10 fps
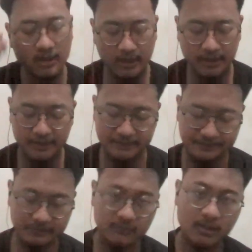Okay,
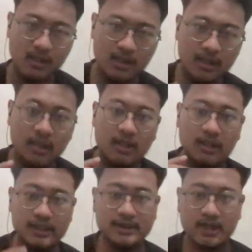
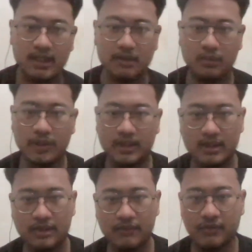let's start with
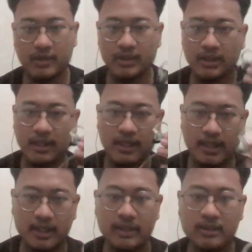comfort
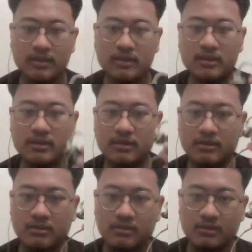and
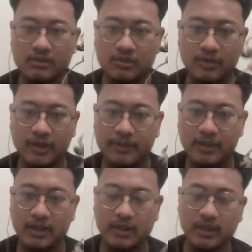
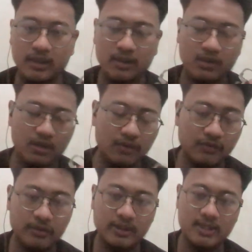durability
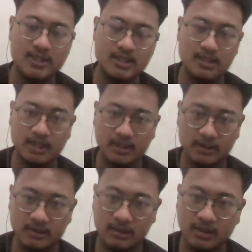of this
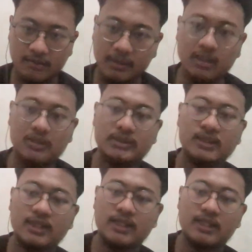thing.
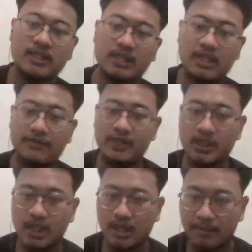Because
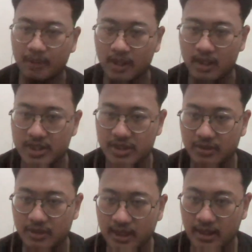even AM hurts
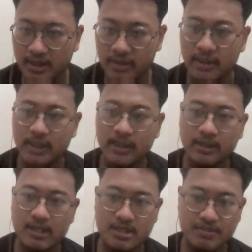your ear,
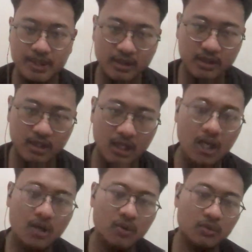it doesn't matter
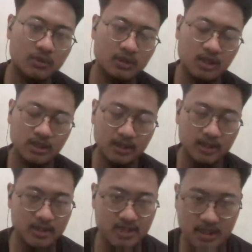how good
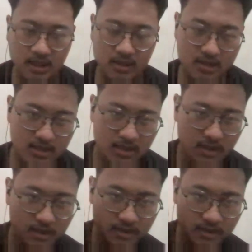it sounds.